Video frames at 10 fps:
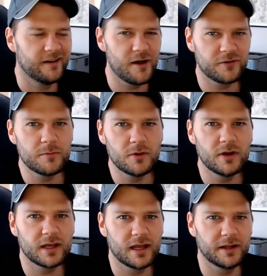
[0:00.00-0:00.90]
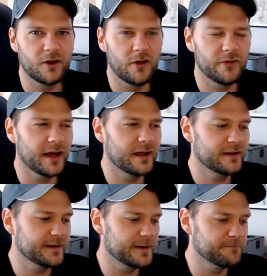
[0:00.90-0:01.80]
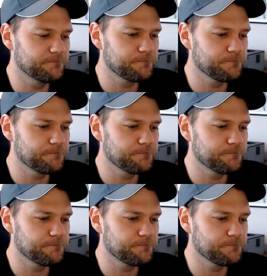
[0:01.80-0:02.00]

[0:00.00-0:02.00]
of communicating all that, um,